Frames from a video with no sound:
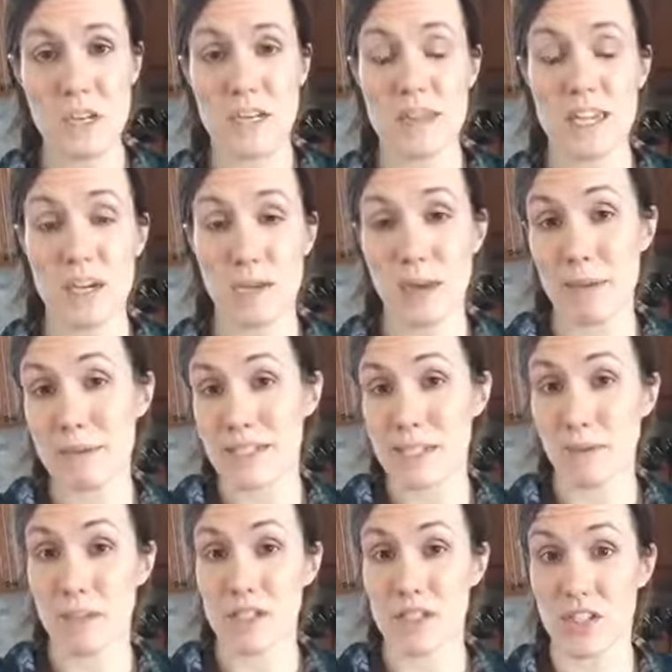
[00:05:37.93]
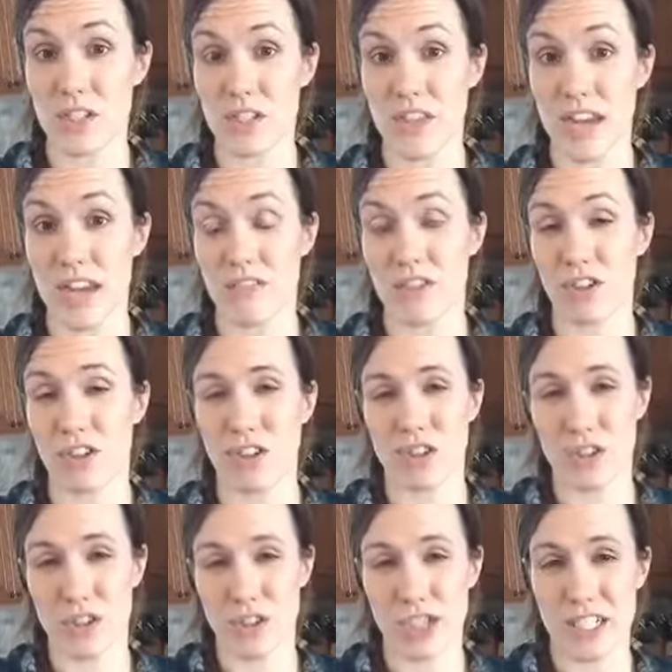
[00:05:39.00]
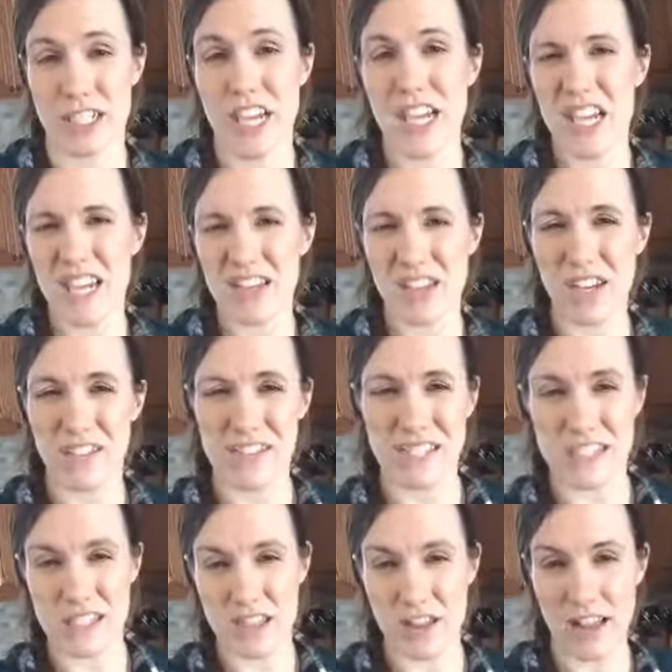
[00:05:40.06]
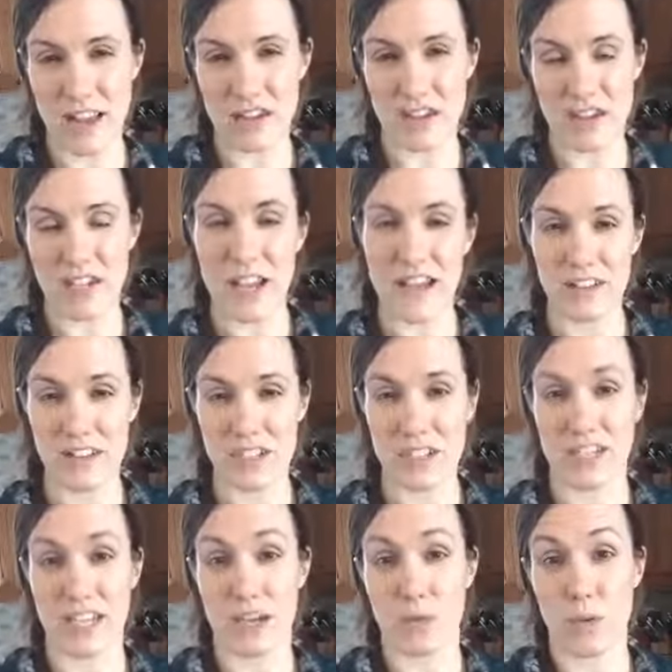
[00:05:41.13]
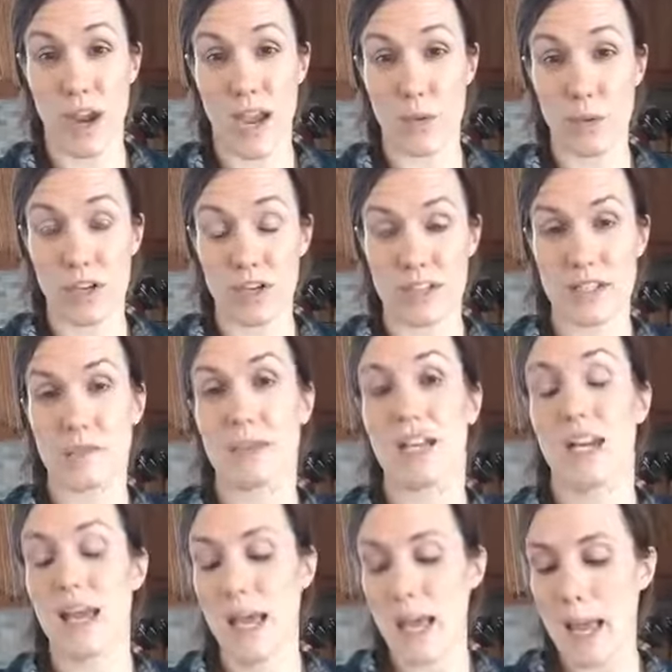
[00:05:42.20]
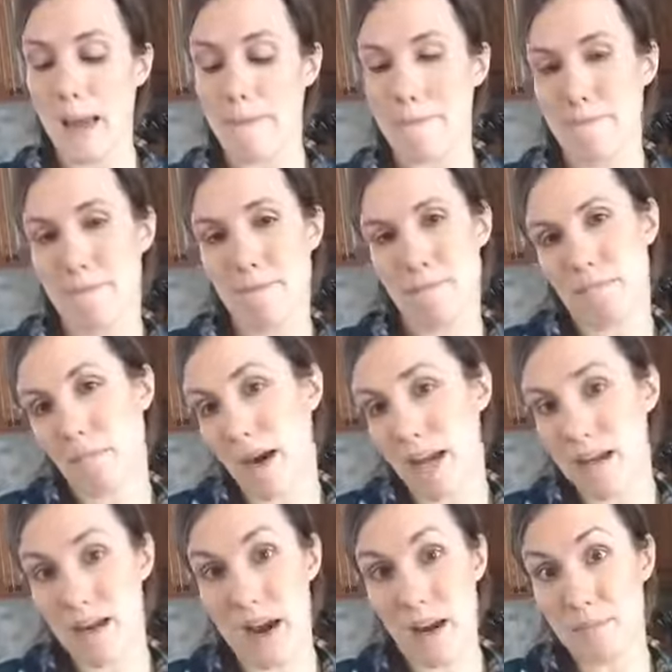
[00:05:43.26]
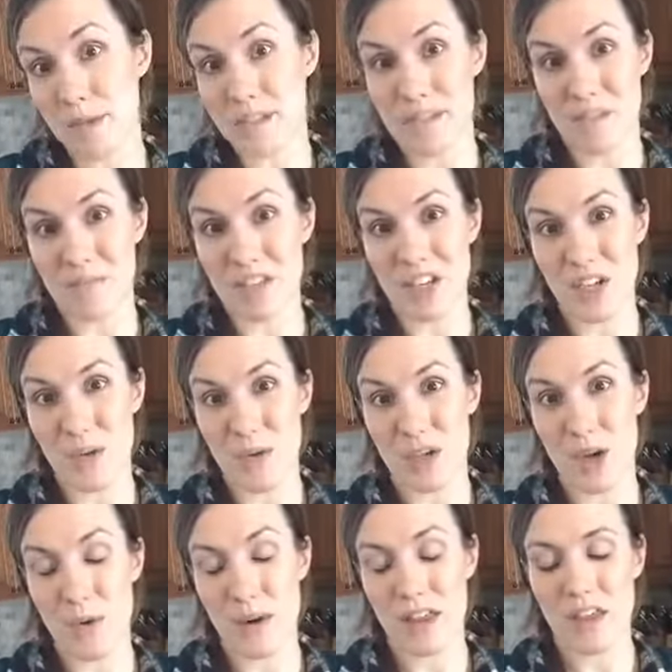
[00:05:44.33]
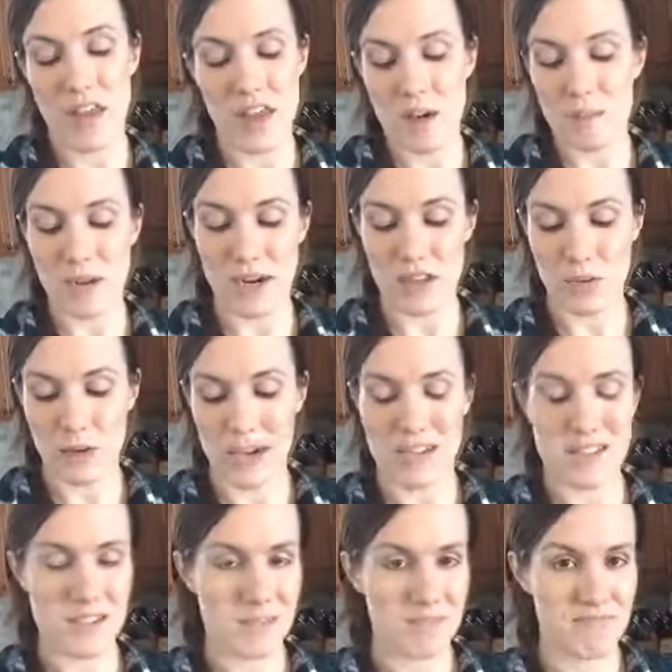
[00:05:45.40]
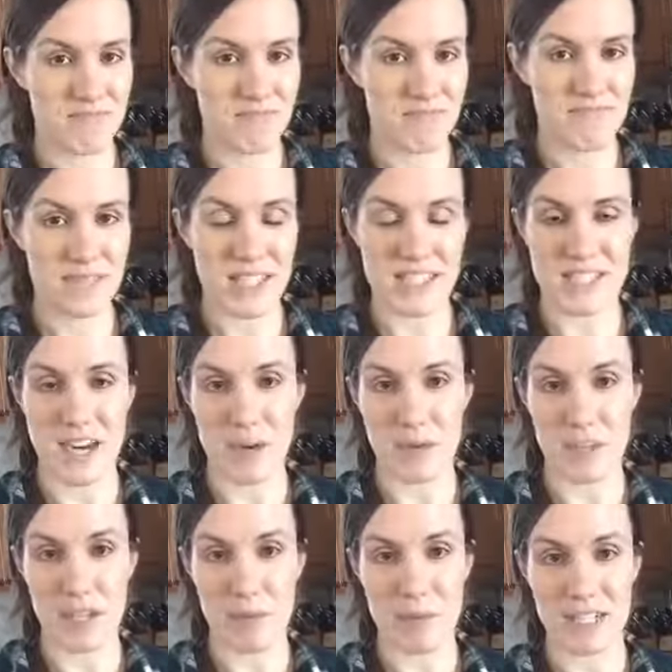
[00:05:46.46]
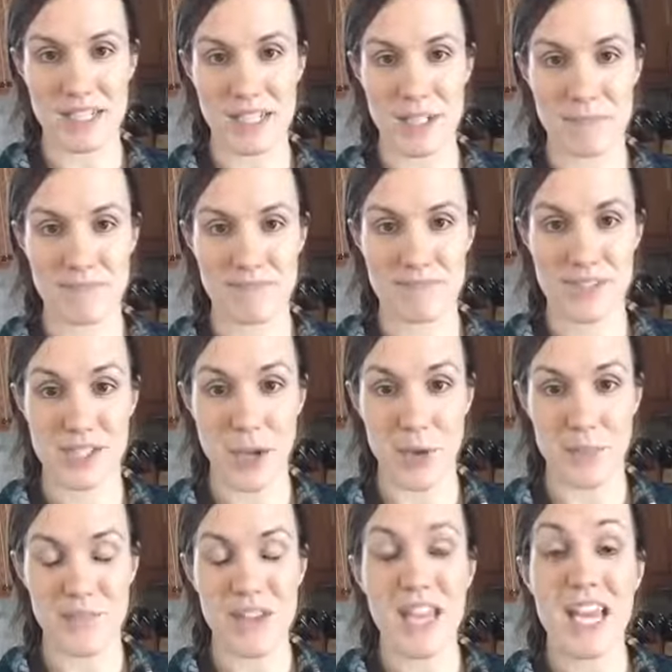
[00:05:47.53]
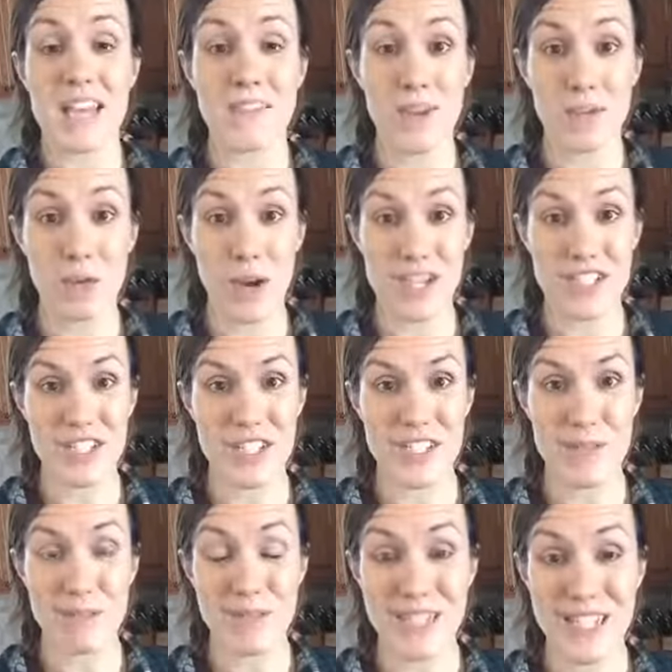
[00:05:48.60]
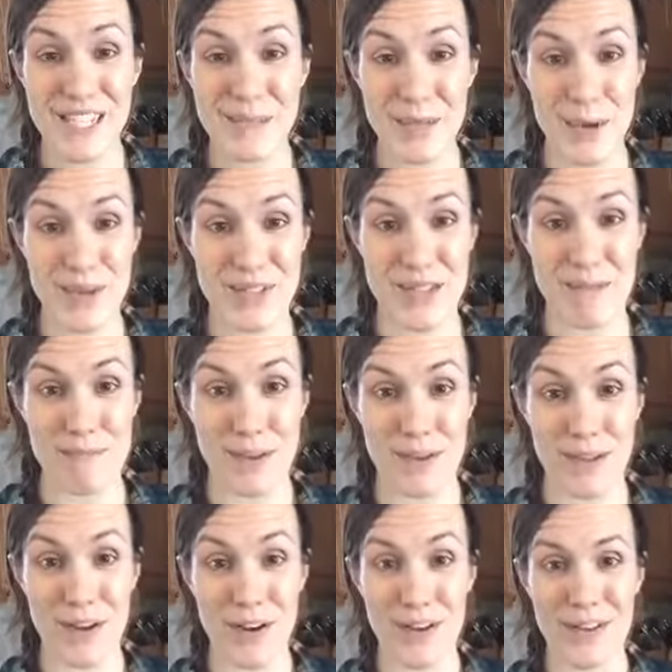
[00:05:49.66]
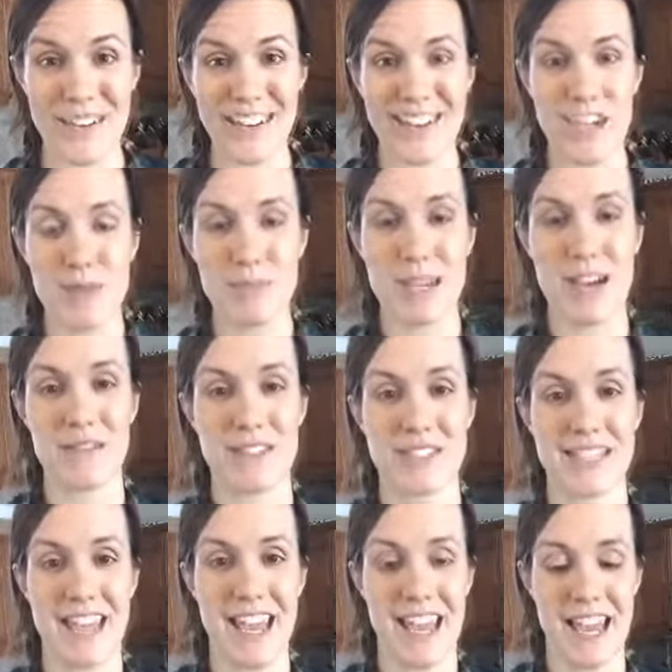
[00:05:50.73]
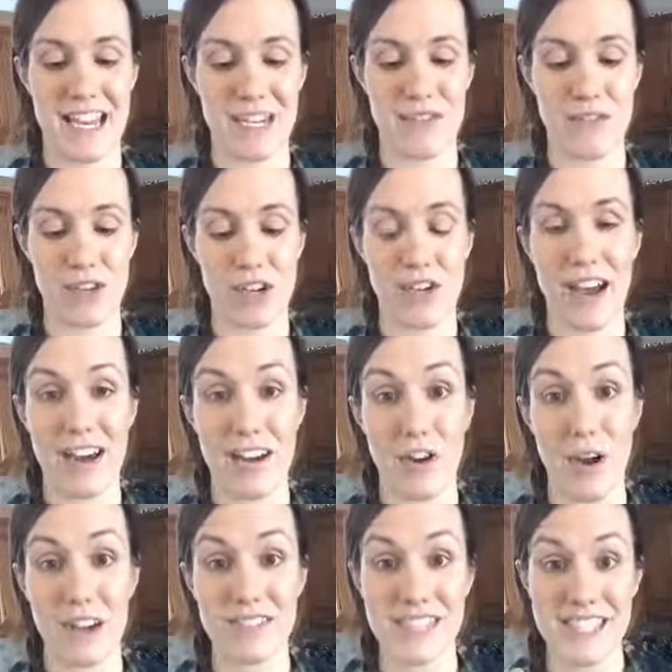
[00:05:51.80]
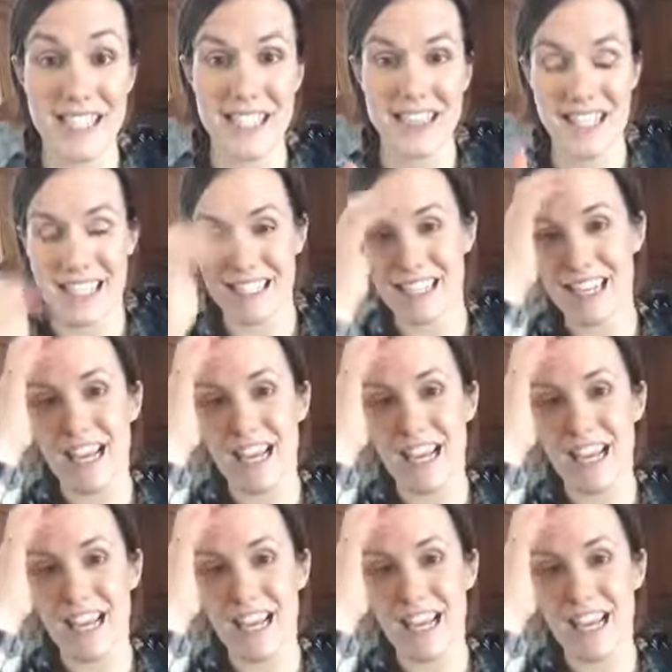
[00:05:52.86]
There might be some concern that if you're allergic, if you have seasonal allergies like ragweed or something, it might not be something you would go with. But otherwise, it's not really a big deal. So if you have questions, please post them below. Hope that was handy for you. I don't know. I've seen this.